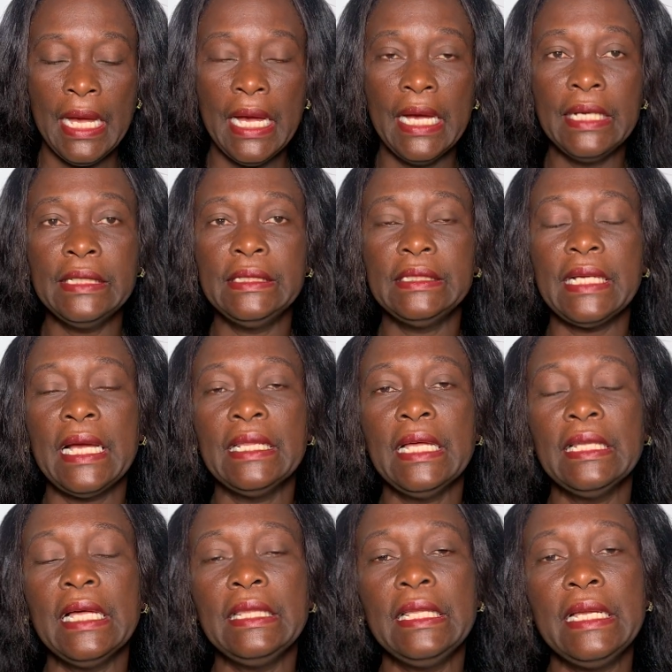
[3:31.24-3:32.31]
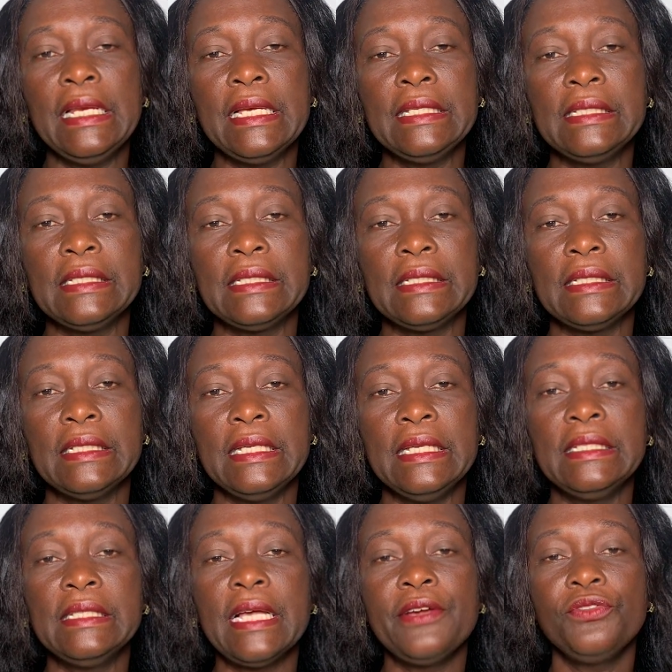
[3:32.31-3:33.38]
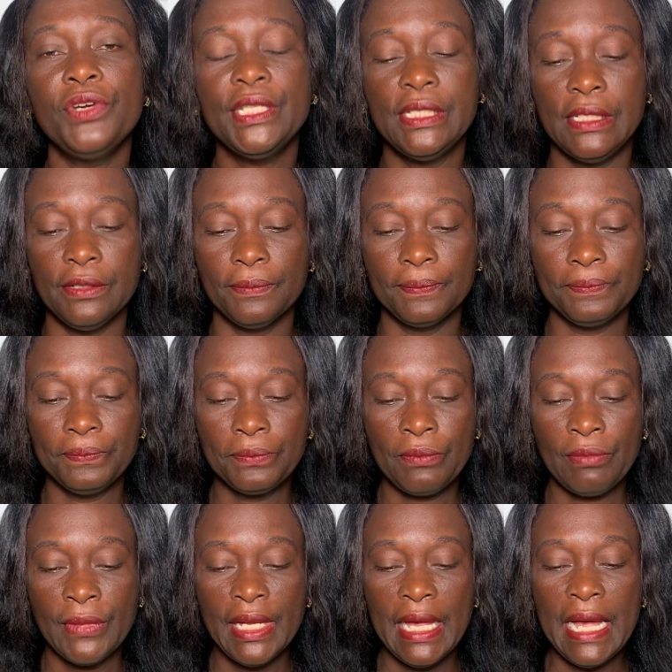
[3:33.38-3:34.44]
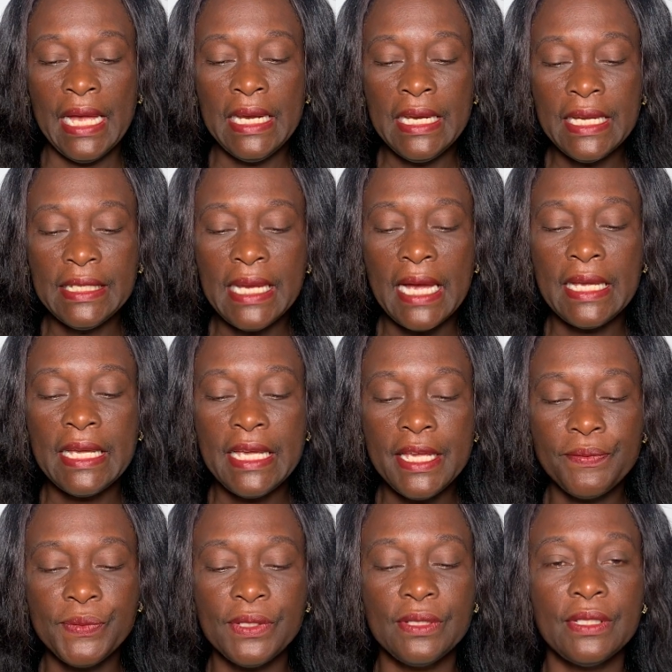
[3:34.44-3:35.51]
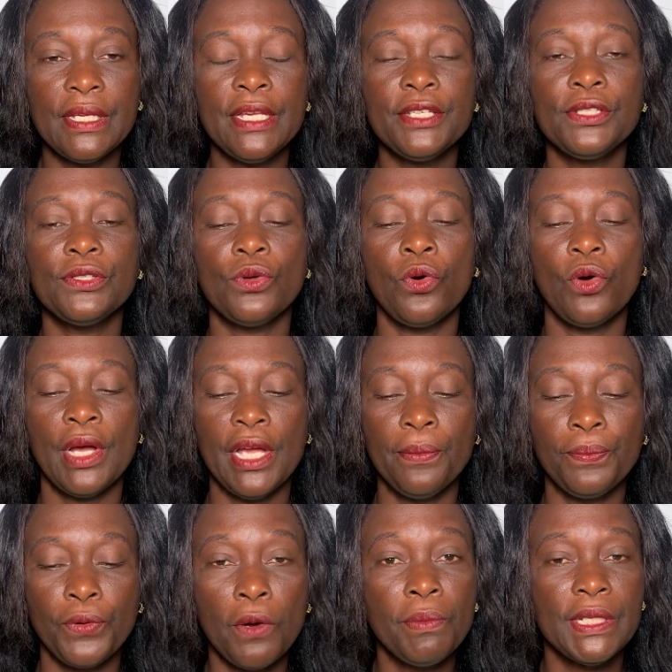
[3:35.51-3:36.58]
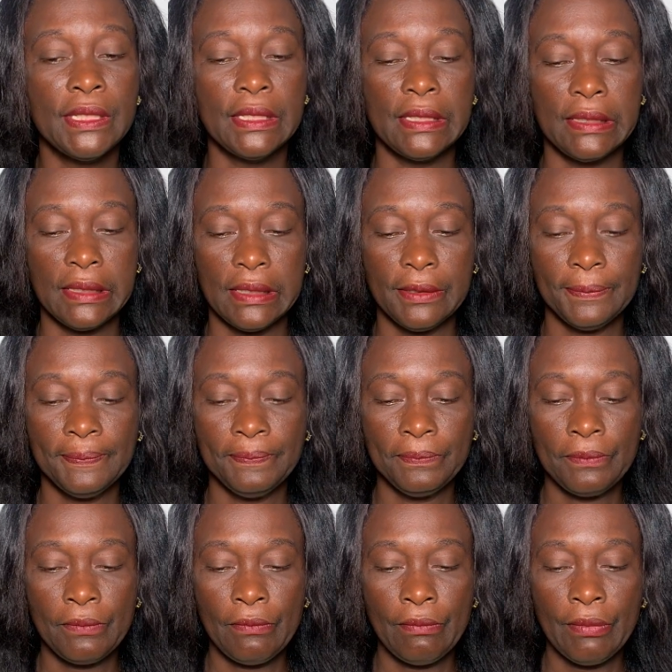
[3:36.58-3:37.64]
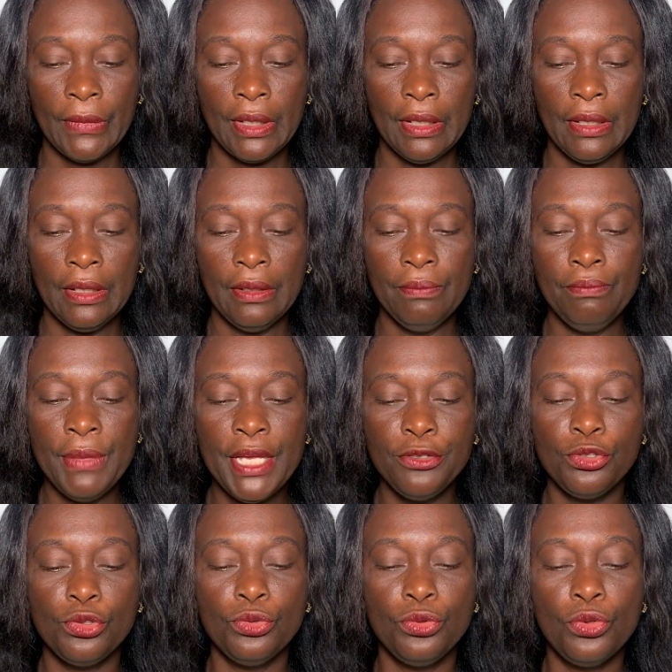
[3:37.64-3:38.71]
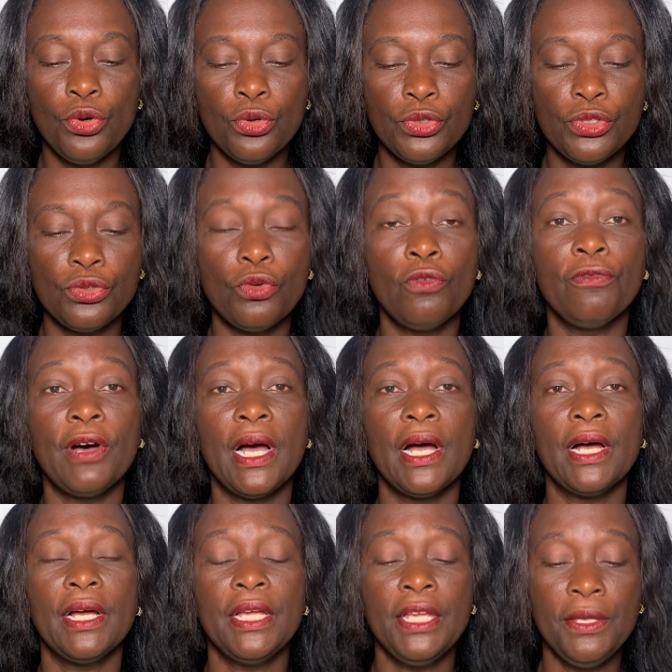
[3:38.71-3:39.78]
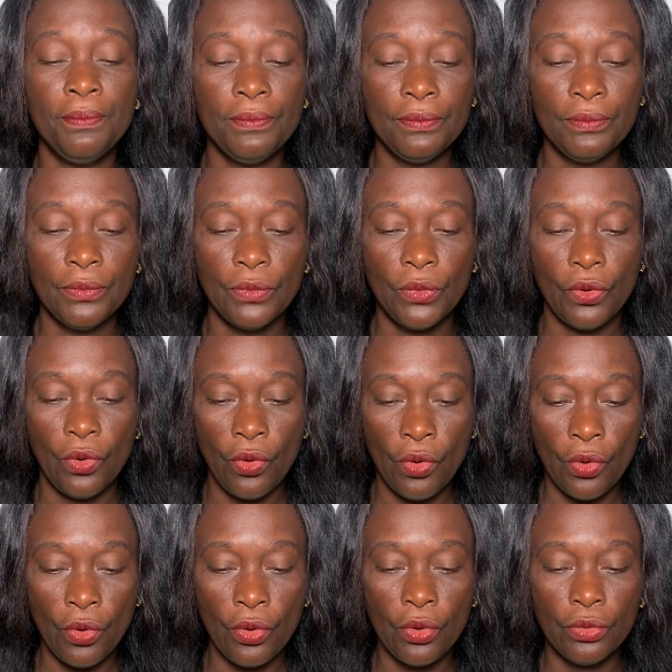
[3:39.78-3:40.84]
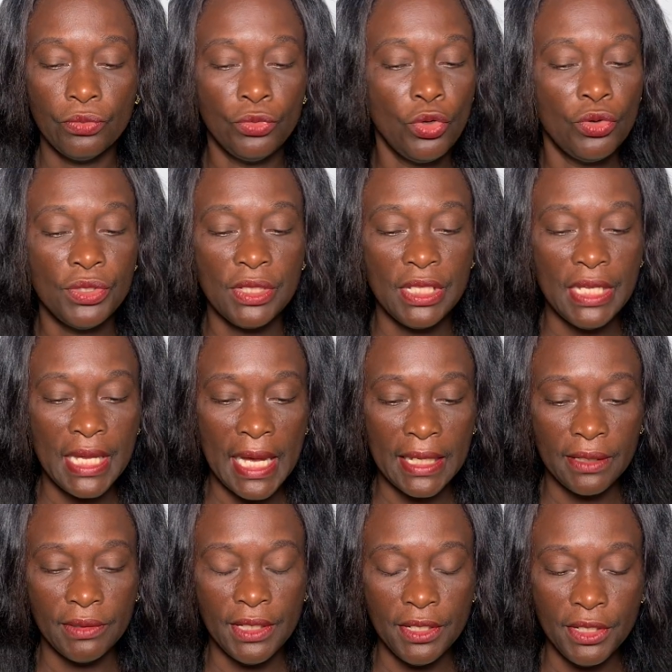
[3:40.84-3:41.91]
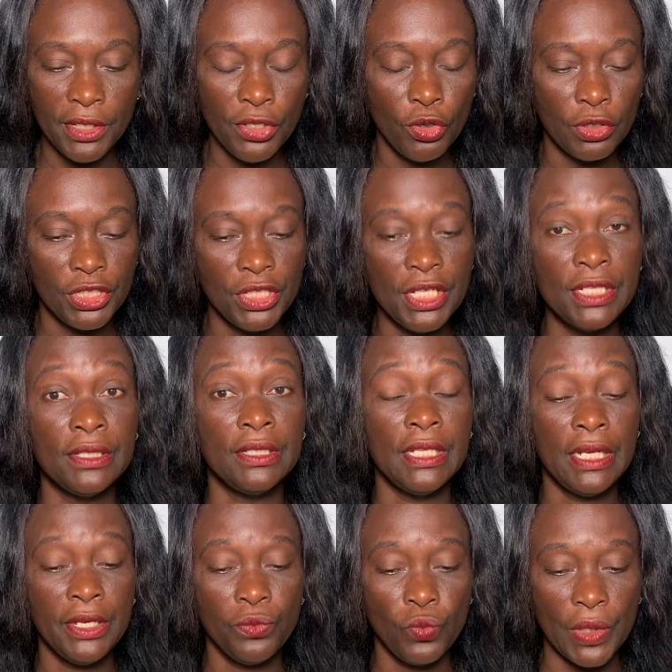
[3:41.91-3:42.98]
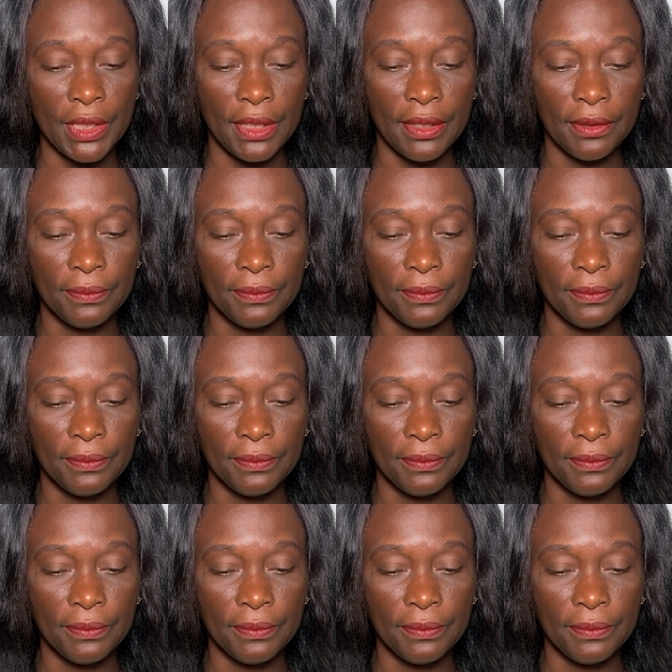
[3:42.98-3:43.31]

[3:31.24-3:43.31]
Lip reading: And another thing is integrity. A leader keeps his or her promises made to those over him or those he or she is dealing with.